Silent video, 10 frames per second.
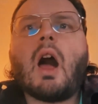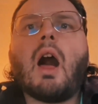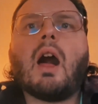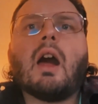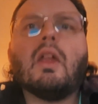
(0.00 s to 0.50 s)

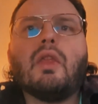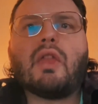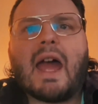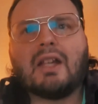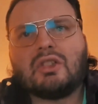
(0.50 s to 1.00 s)
Uh,
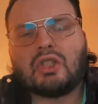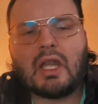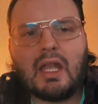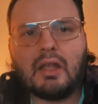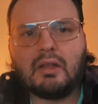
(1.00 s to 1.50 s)
that
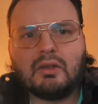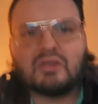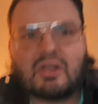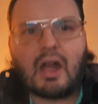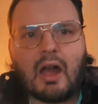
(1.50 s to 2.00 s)

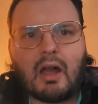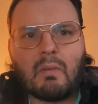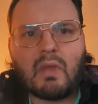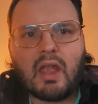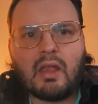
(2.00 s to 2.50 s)
changed
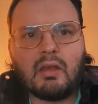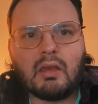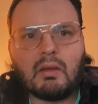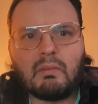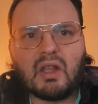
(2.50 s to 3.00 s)
um,
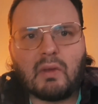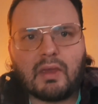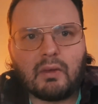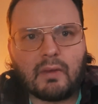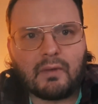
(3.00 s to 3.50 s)
in midway
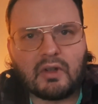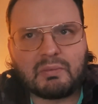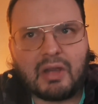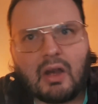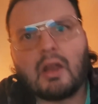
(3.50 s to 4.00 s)
through the
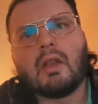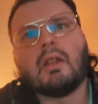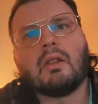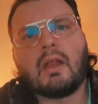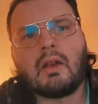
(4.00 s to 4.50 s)
first
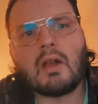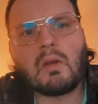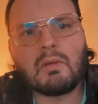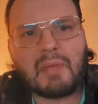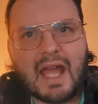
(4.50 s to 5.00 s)
period. Later on,
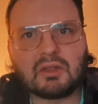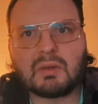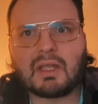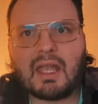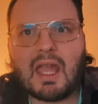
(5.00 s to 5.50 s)
when
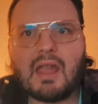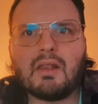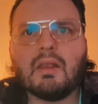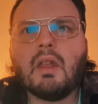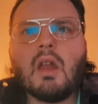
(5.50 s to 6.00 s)
Patrick
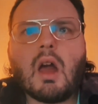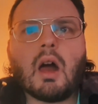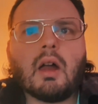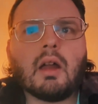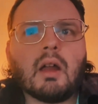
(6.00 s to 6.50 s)
Kane
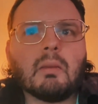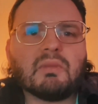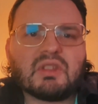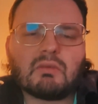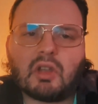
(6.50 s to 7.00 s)
um,
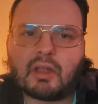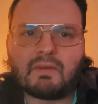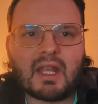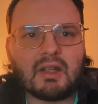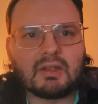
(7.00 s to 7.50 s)
took
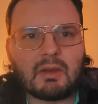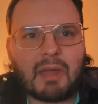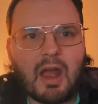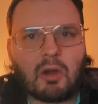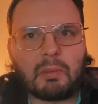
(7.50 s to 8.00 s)
advantage of the
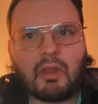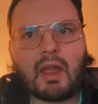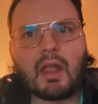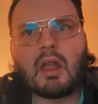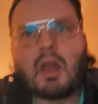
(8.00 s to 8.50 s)
power
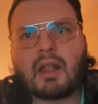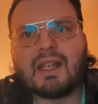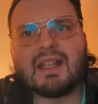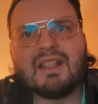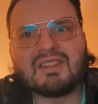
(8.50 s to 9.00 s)
play,
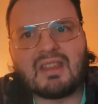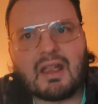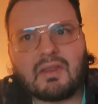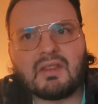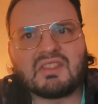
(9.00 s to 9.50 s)
getting his
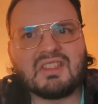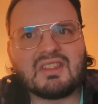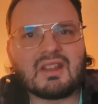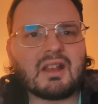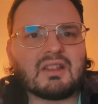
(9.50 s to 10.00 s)
ninth of the
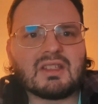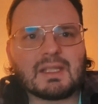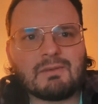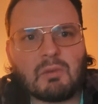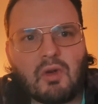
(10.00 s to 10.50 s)
season on
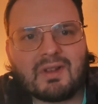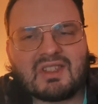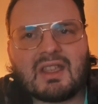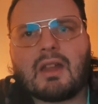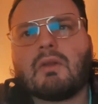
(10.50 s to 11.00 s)
assist for Moritz
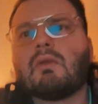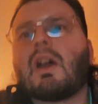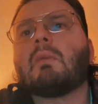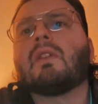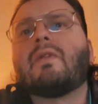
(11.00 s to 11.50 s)
Seider and
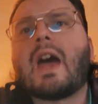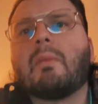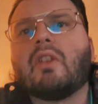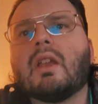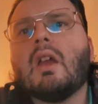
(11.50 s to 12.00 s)
Robby
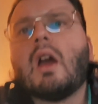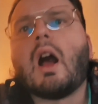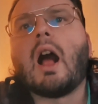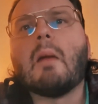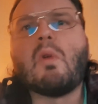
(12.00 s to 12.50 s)
Fabbri.
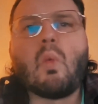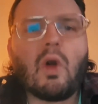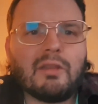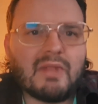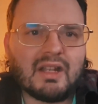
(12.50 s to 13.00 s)
Um,
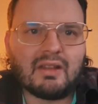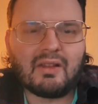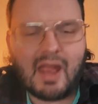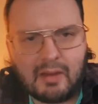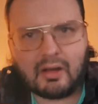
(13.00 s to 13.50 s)
one minute
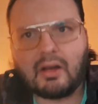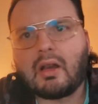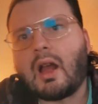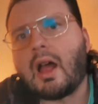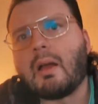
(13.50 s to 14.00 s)

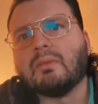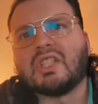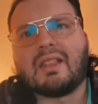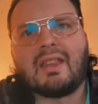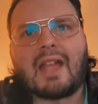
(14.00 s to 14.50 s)
later, um,
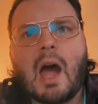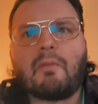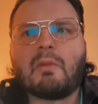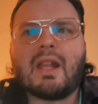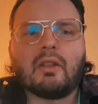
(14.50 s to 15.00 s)
J.T.
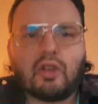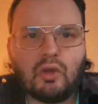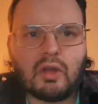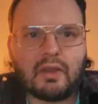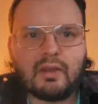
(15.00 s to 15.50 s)
Compher made it
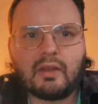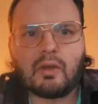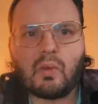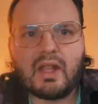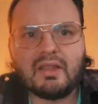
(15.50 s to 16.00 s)
two nothing to the
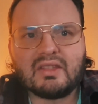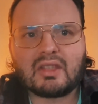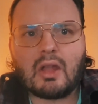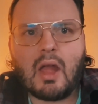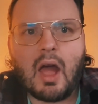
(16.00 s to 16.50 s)
Wings
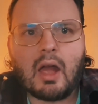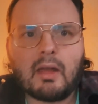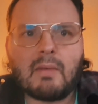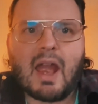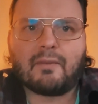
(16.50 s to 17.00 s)

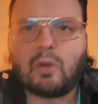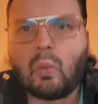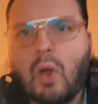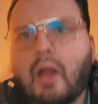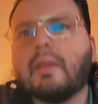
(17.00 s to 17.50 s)
uh, after
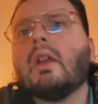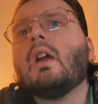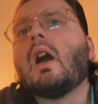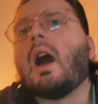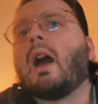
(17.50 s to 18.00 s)
one.
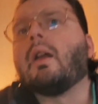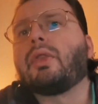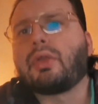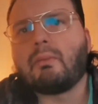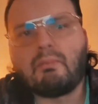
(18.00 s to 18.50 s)
Uh,
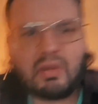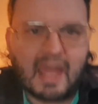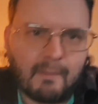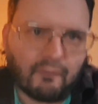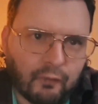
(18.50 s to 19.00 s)

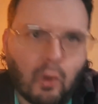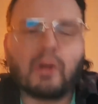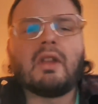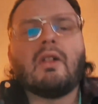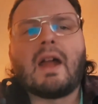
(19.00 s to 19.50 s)
came
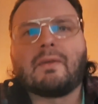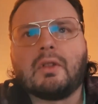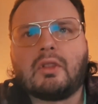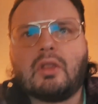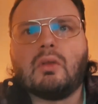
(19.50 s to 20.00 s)
four 0 after
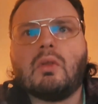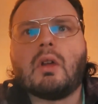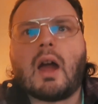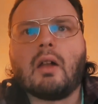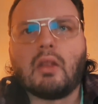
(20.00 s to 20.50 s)
two.
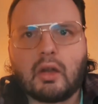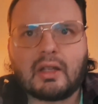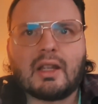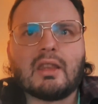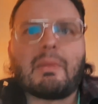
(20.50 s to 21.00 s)
Uh,
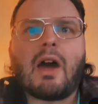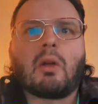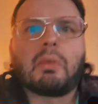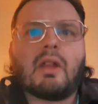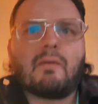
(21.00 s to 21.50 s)
Larkin on the
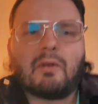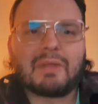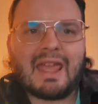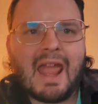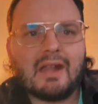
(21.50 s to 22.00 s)
power play from
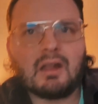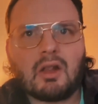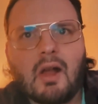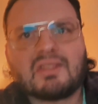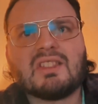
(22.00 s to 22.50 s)
Kane and
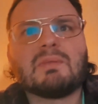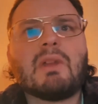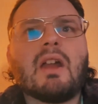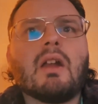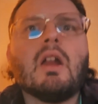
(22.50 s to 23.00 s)

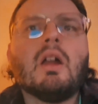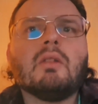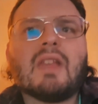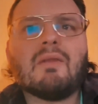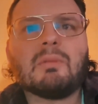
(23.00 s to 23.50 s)
Gostisbehere.
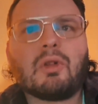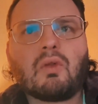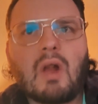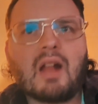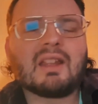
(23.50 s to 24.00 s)
David
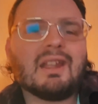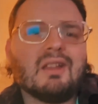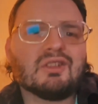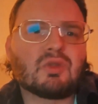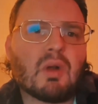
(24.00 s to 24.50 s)
Perron getting
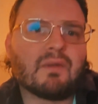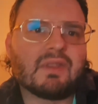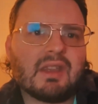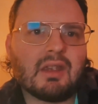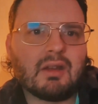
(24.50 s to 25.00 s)
his twelfth of
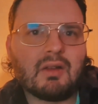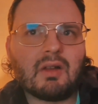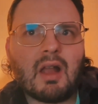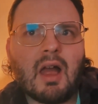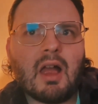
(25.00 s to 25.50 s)
the
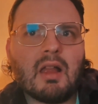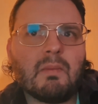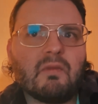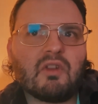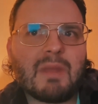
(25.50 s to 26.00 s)
year
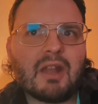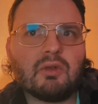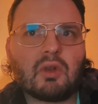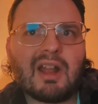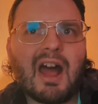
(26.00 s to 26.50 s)
um, from
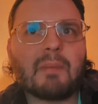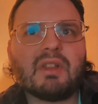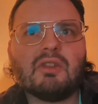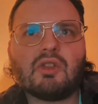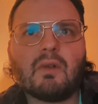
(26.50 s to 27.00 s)
Andrew. Copp
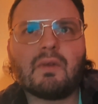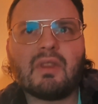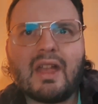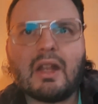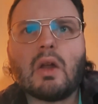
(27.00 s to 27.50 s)
and Joe
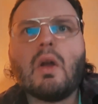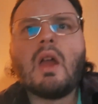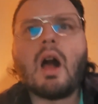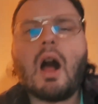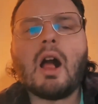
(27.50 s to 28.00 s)
Veleno.
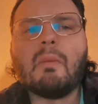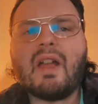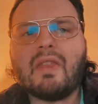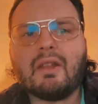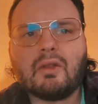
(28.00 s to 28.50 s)
Um,
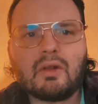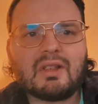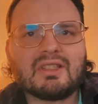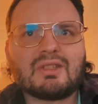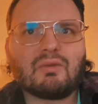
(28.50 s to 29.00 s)
and then
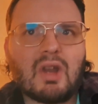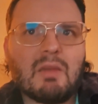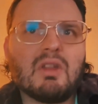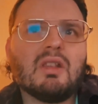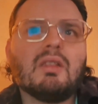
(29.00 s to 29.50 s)
Lucas
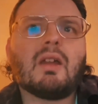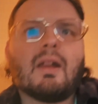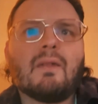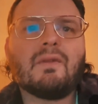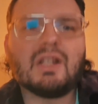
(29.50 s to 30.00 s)
Raymond
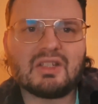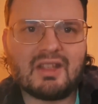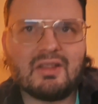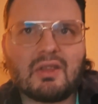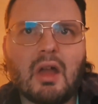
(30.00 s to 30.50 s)
finished
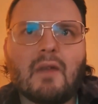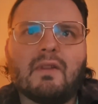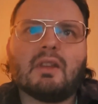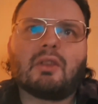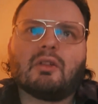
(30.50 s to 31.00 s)
things off
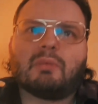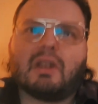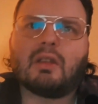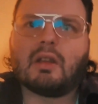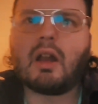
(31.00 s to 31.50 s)
in the third
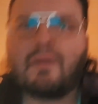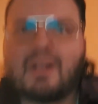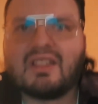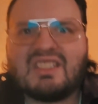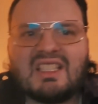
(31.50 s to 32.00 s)
period off an
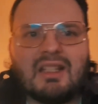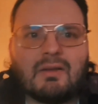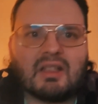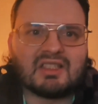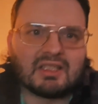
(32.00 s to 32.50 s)

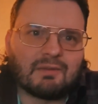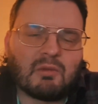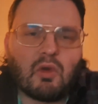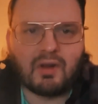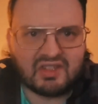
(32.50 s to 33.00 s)
assist for
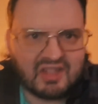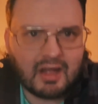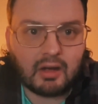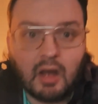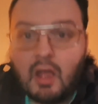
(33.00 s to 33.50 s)
Morris
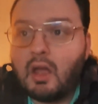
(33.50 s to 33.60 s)
Seider.